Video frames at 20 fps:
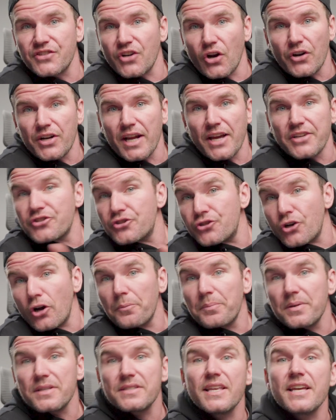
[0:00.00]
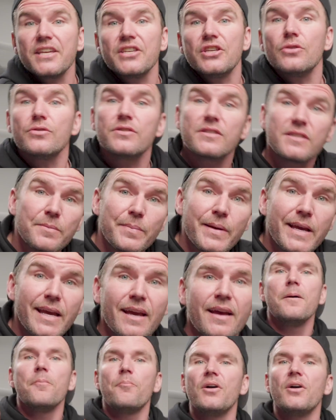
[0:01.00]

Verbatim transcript: aren't as sharp as they used to be,